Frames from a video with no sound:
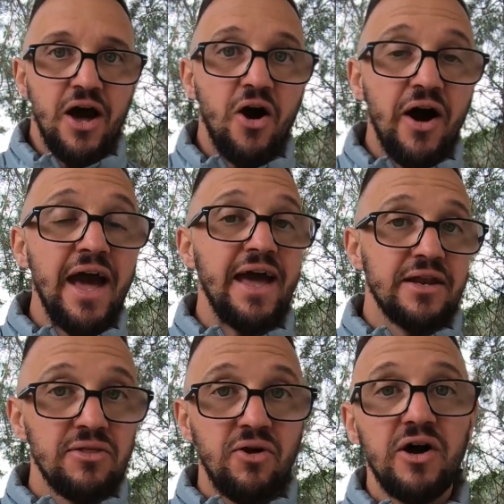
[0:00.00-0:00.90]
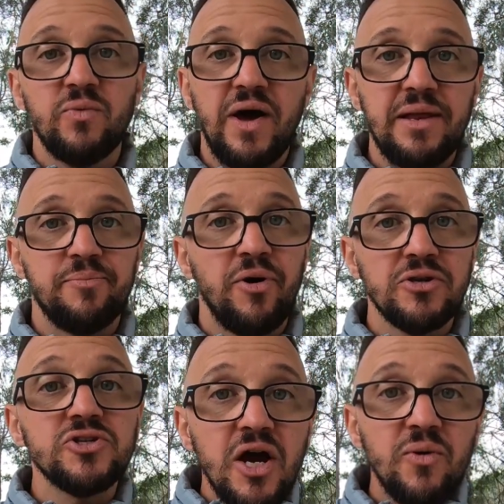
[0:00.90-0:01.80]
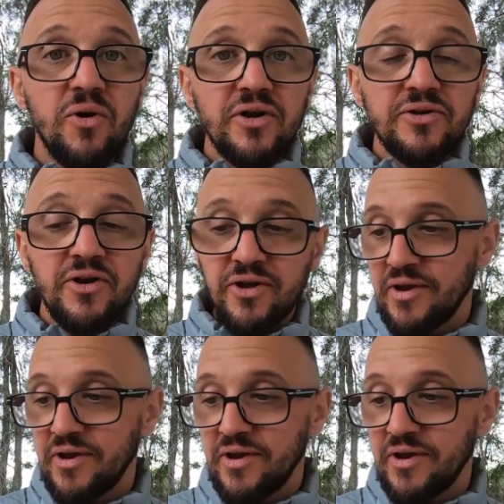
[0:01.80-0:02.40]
I had a lightweight poncho on